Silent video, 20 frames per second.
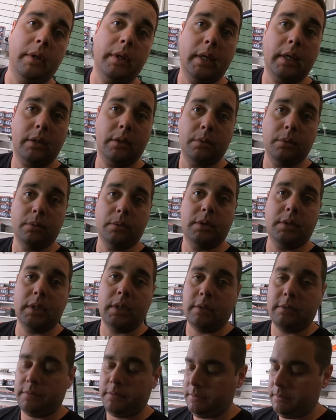of that cool
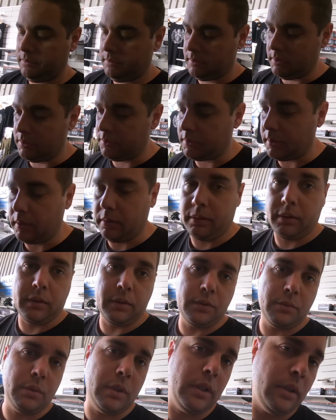stuff is going
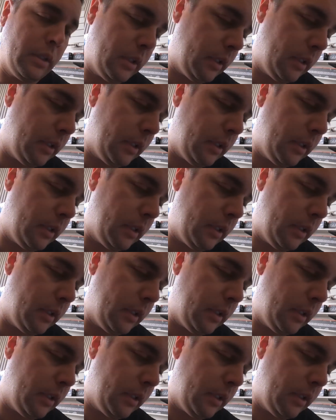on as well.